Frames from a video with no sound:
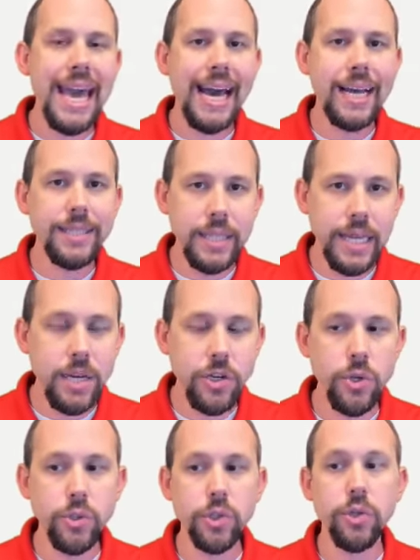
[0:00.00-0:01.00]
as an end
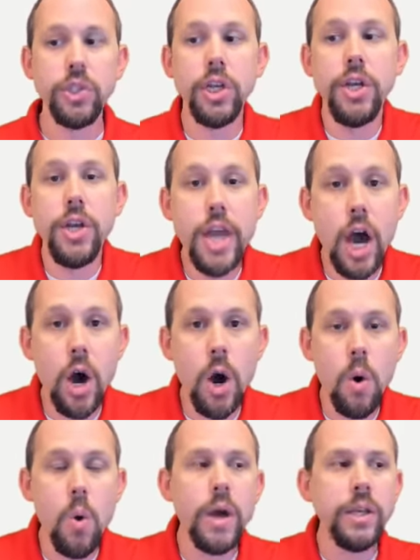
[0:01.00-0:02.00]
user to
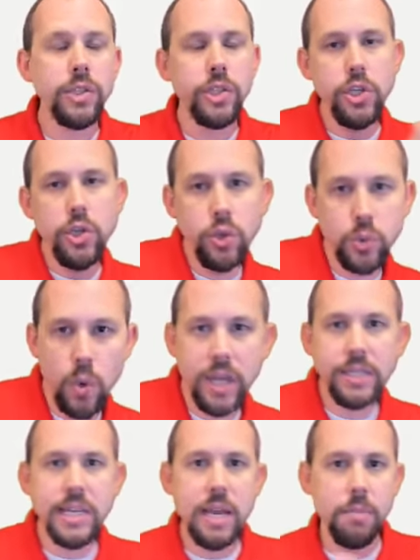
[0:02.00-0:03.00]
know to use
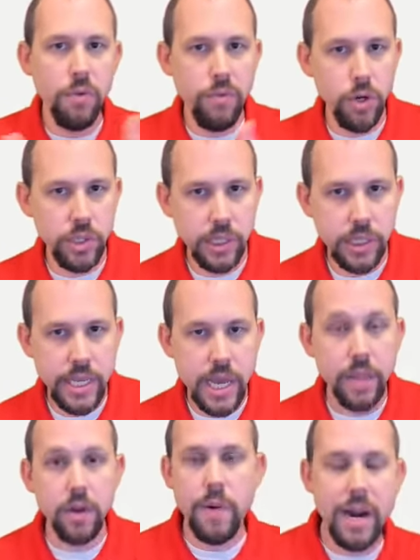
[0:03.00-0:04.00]
one table versus the
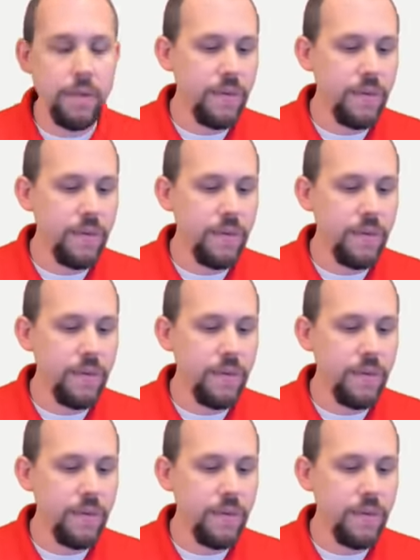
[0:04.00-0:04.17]
other, right?